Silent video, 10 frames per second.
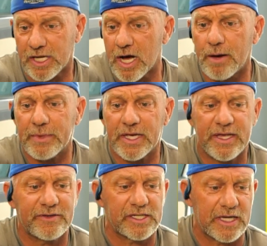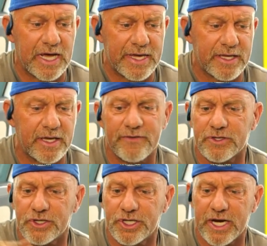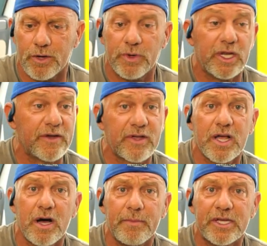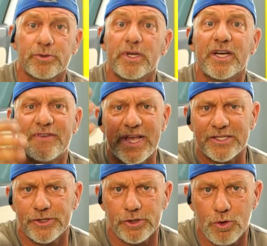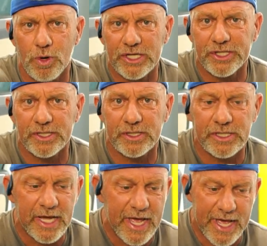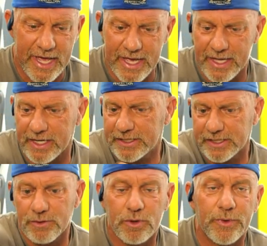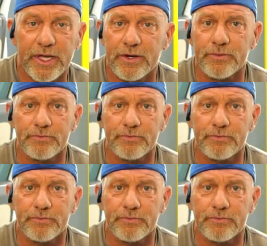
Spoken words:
comment, give us a like, give us a share. We love the comments. We love to answer your questions. And let's see where we go.